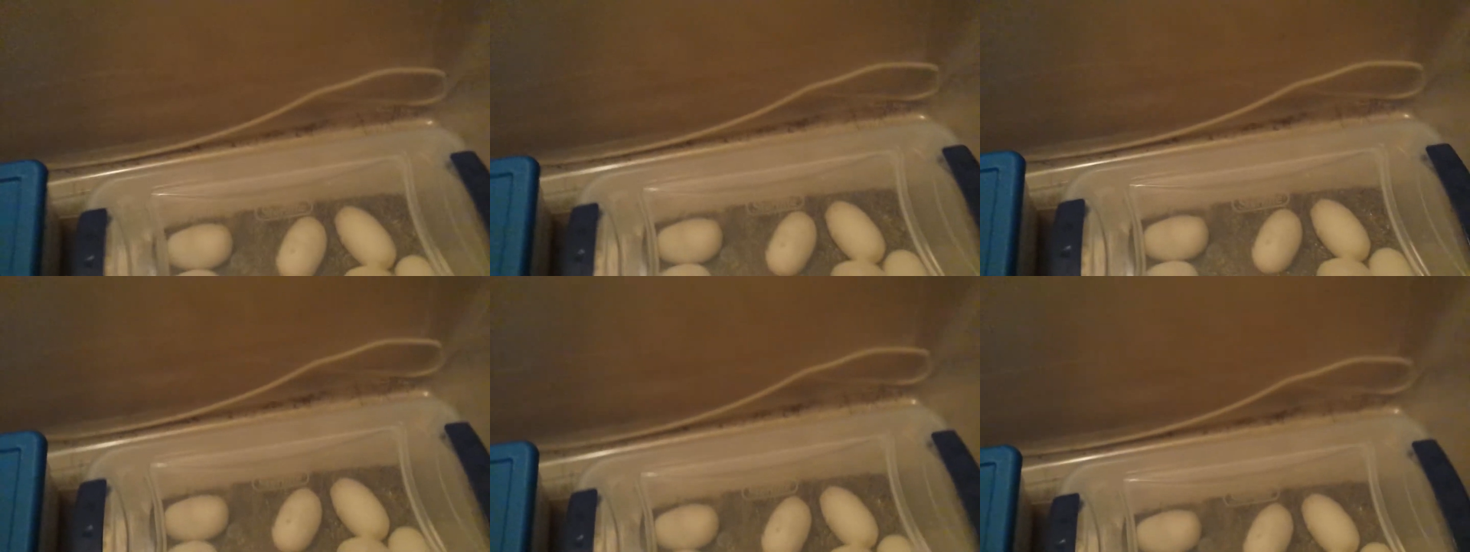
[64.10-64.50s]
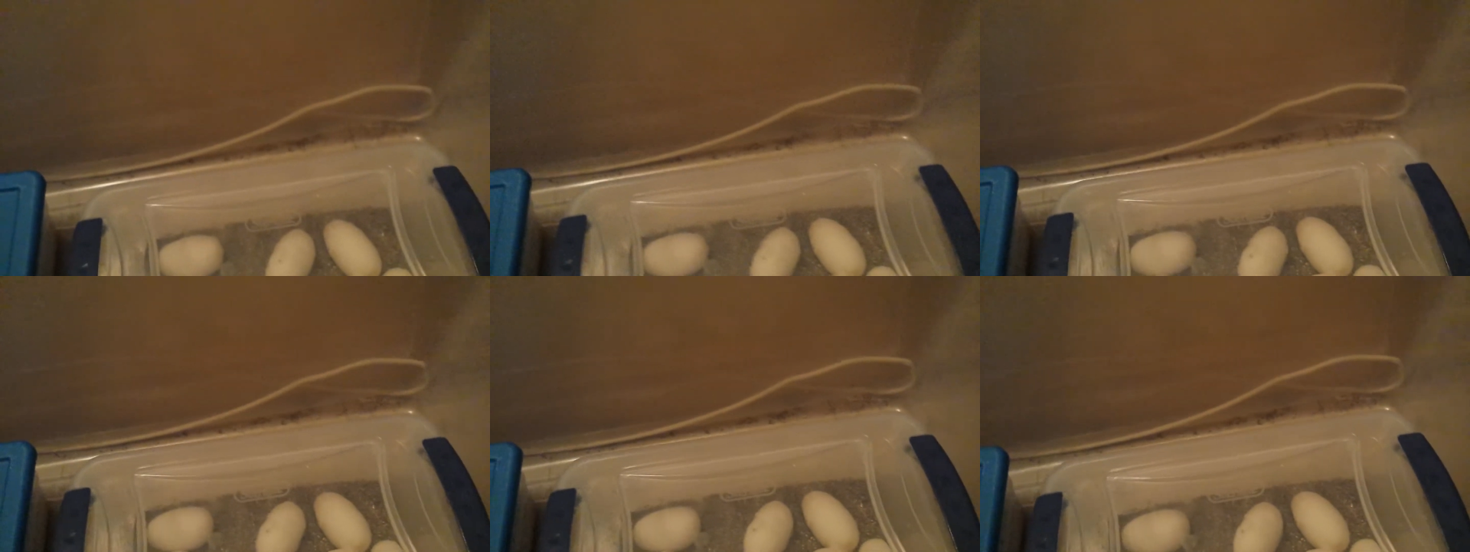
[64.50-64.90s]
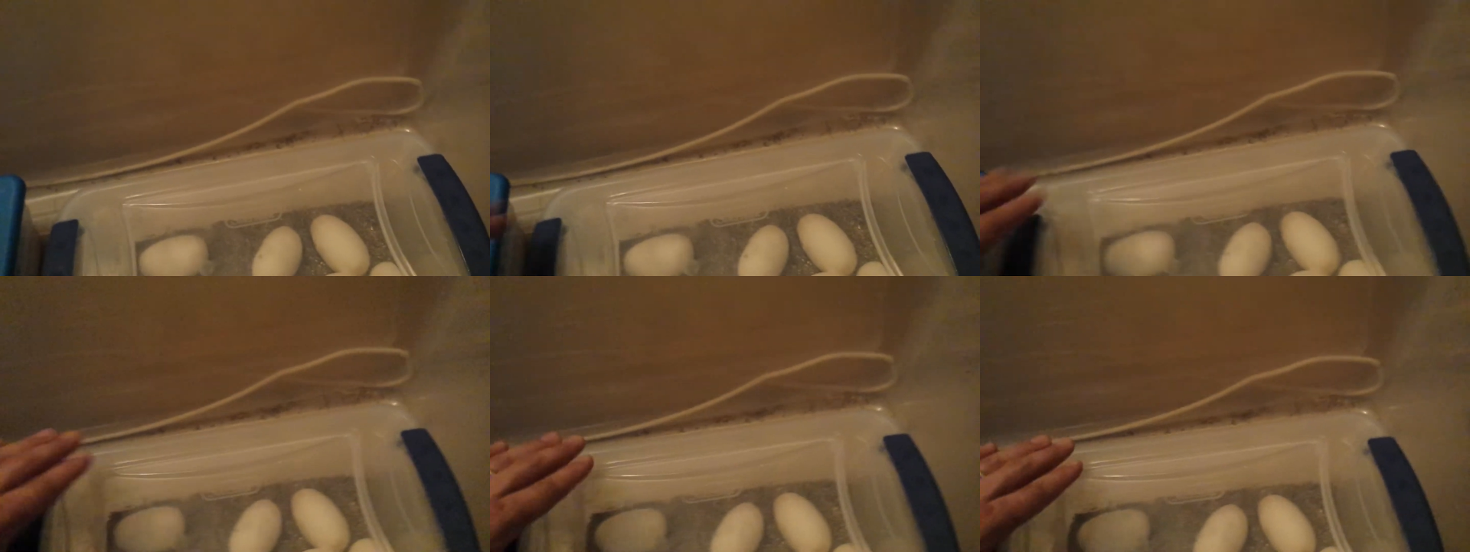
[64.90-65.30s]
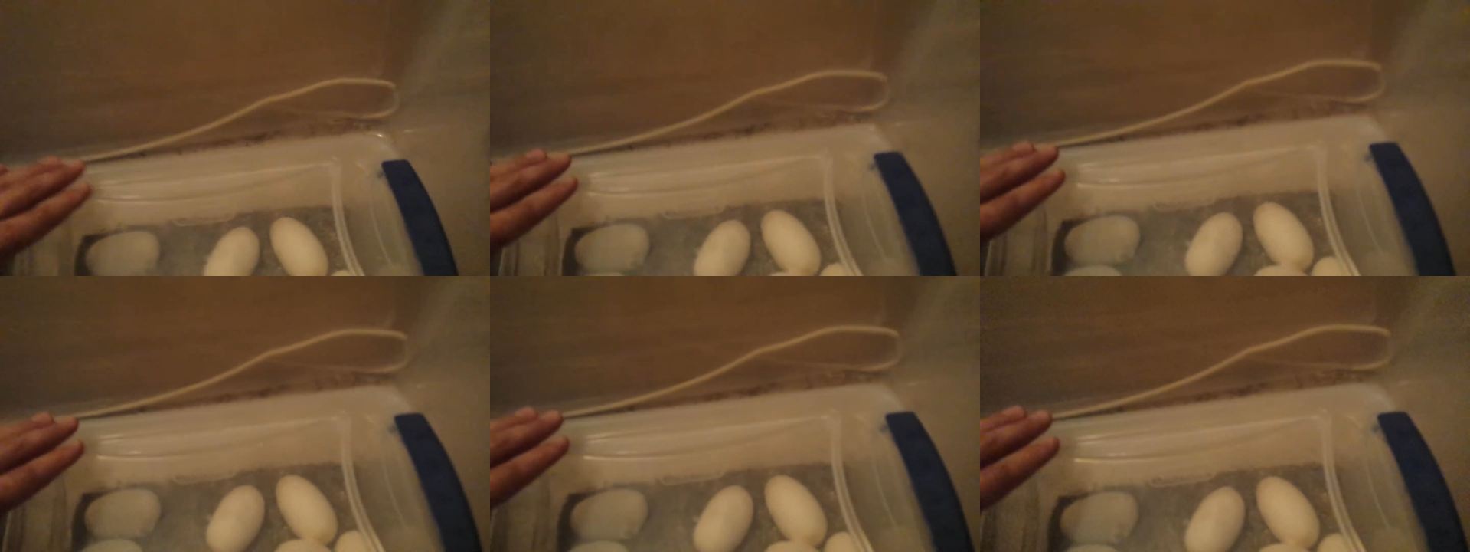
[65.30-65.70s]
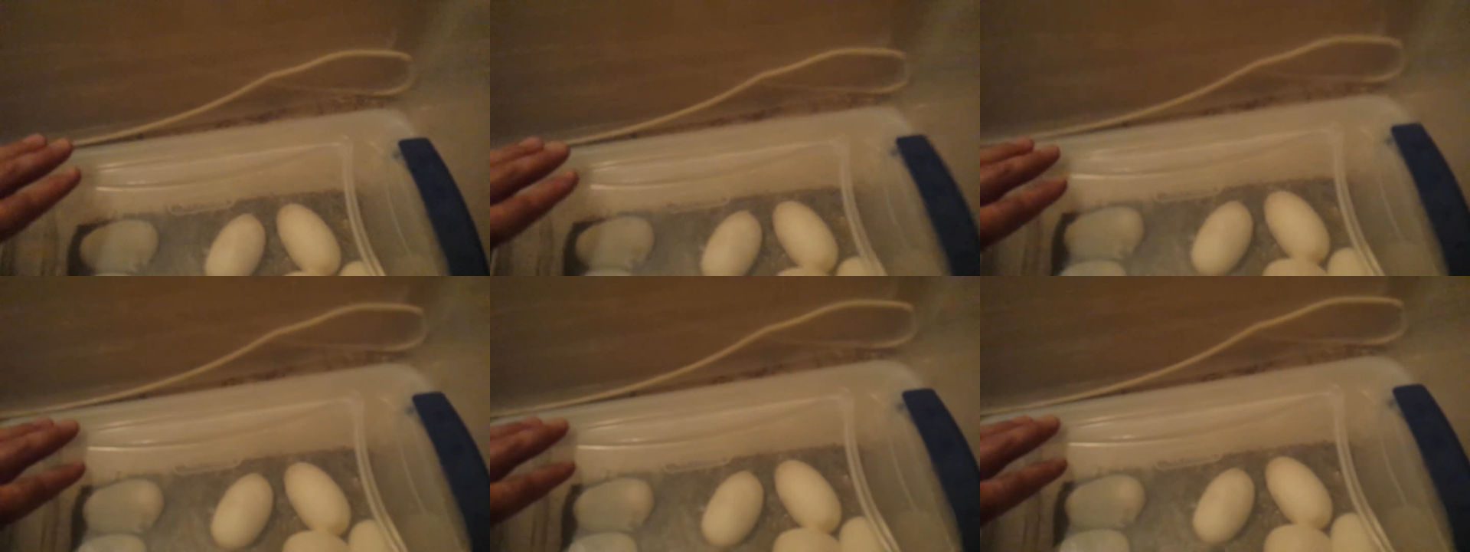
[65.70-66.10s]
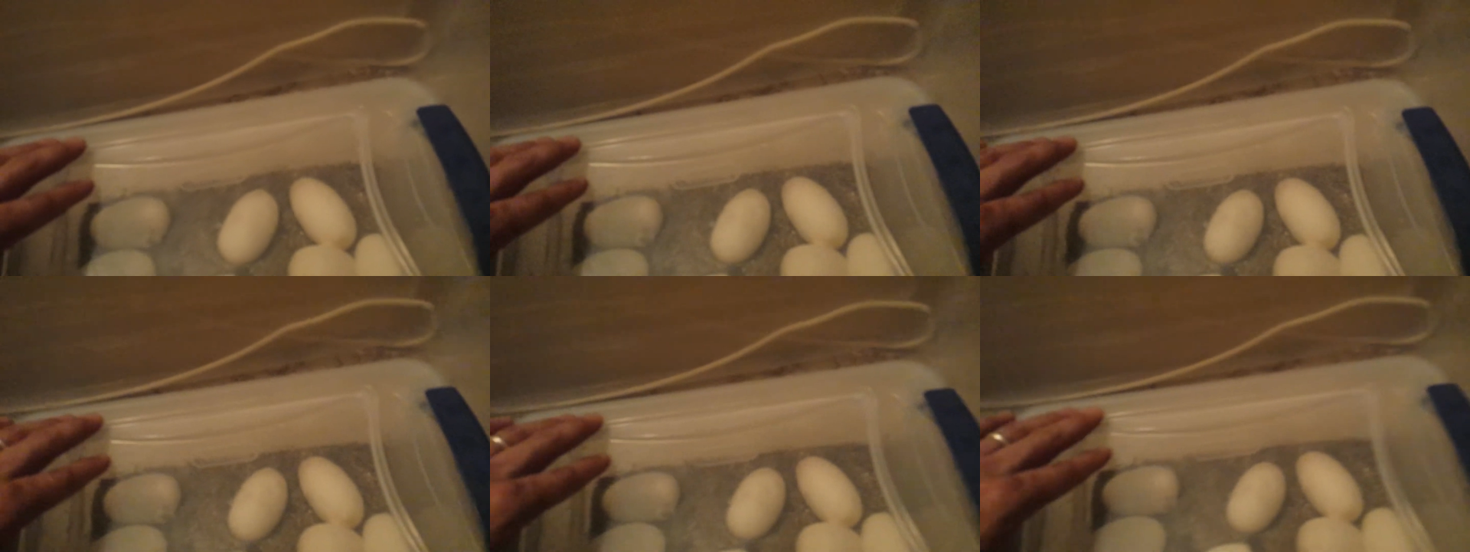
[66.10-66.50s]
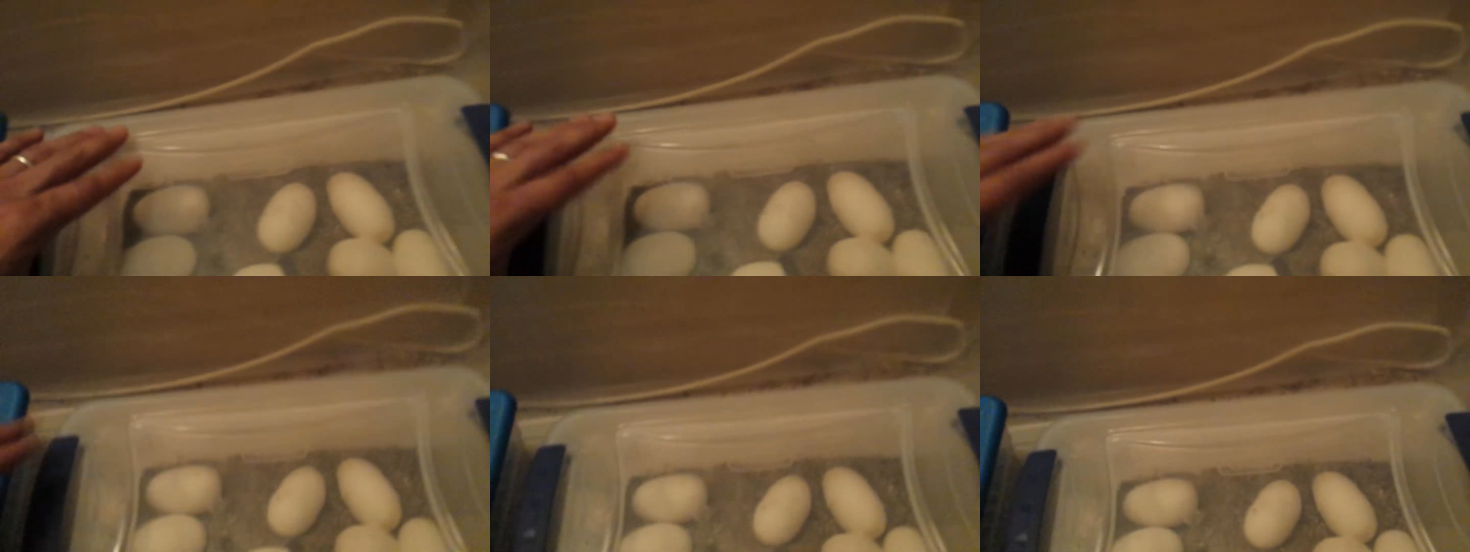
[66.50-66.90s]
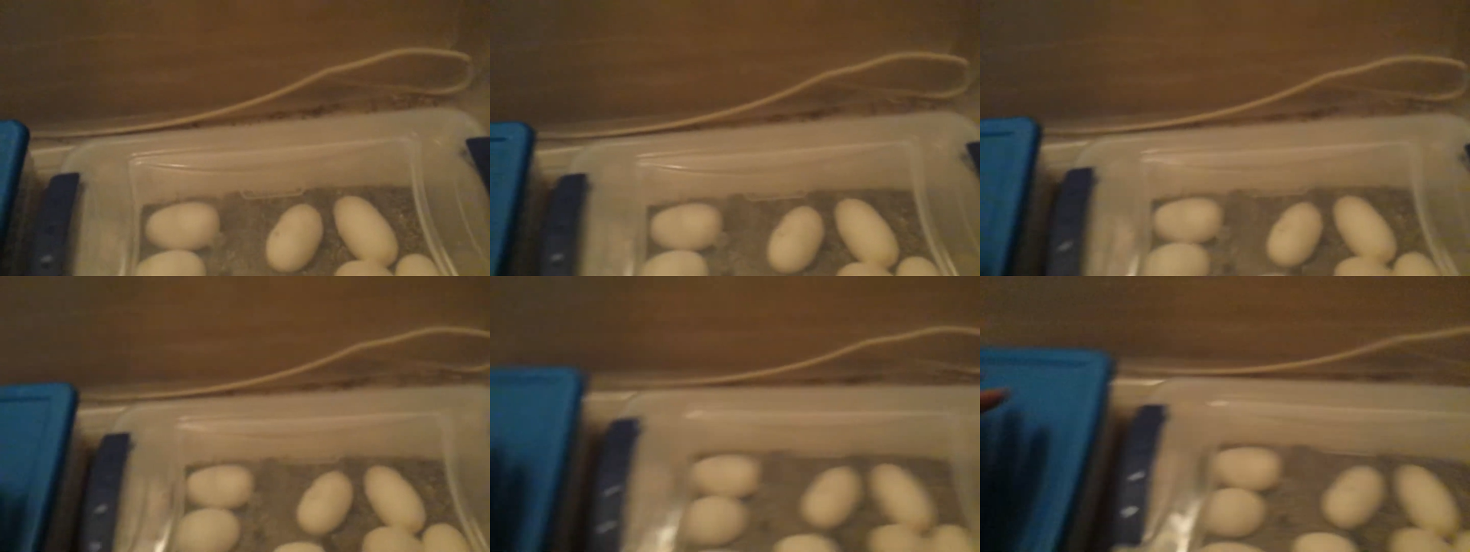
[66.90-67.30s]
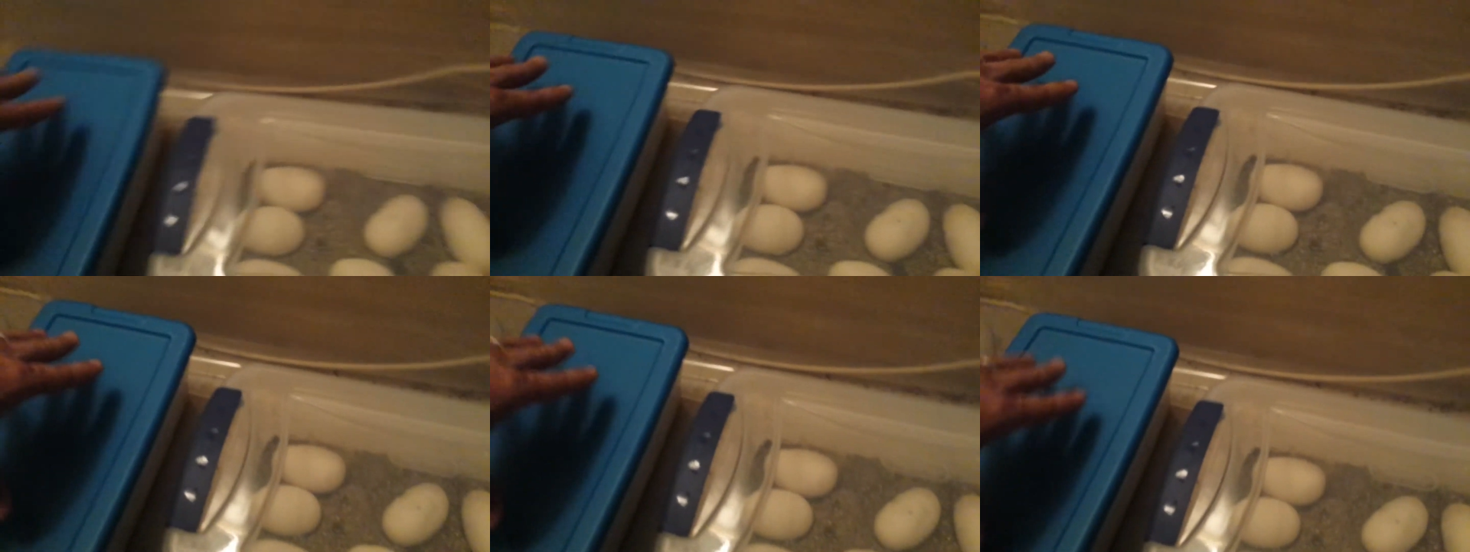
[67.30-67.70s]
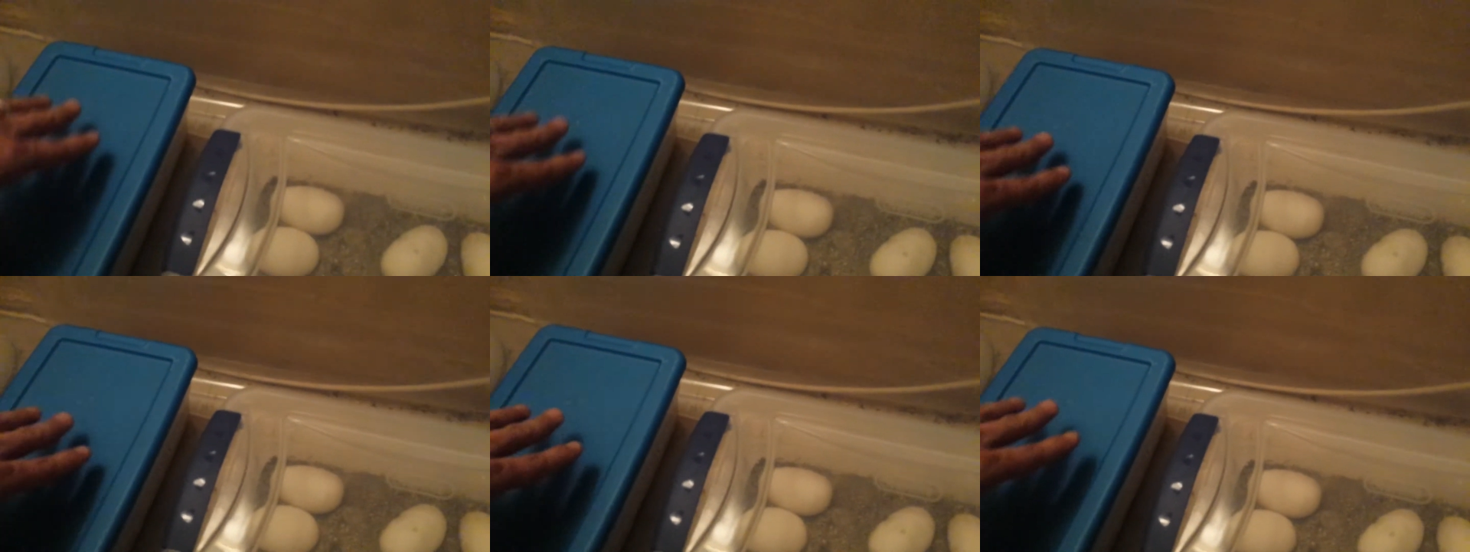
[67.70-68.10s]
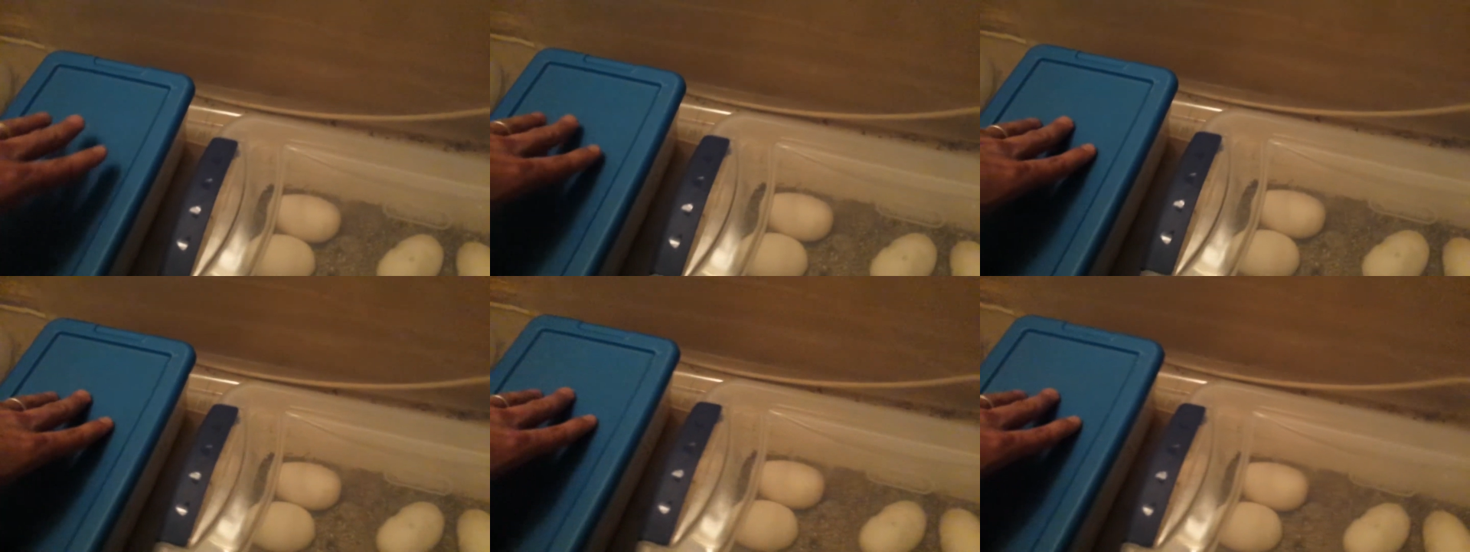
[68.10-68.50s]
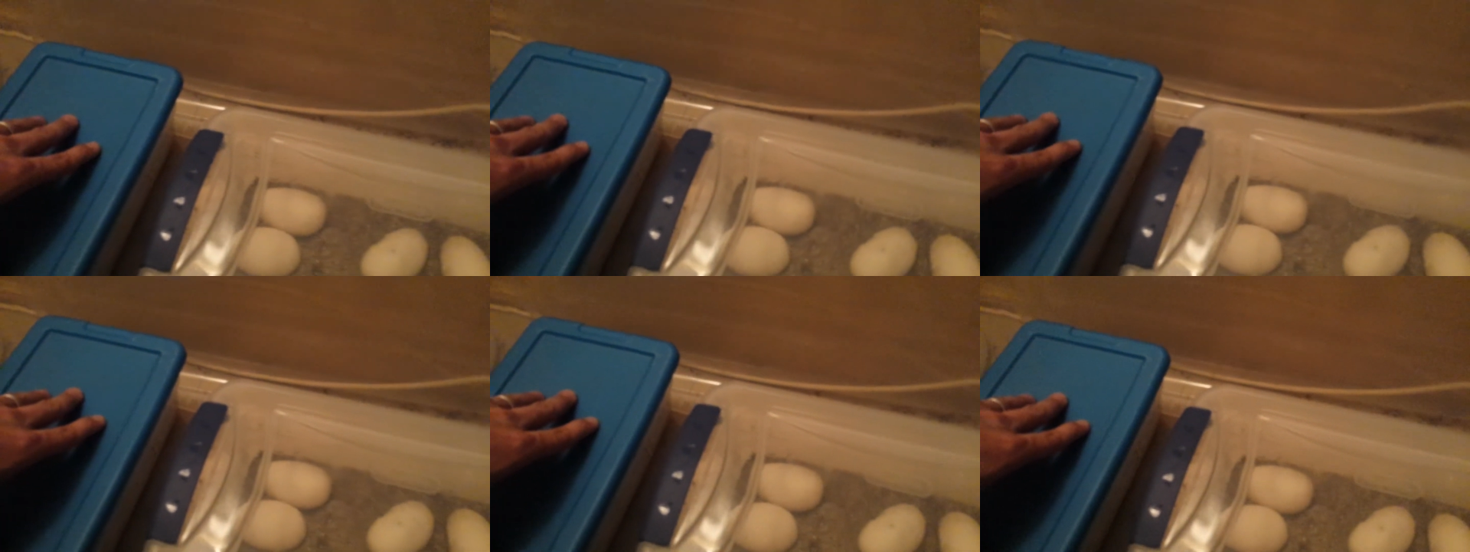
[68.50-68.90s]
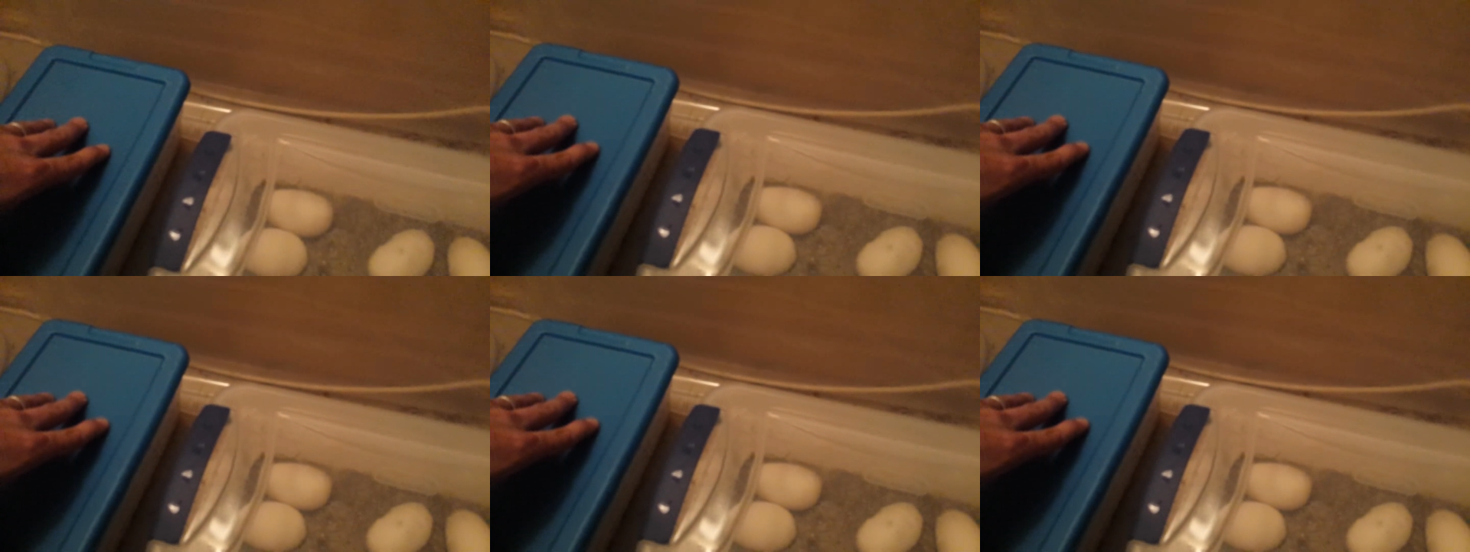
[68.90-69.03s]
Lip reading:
[unreadable: no face in view]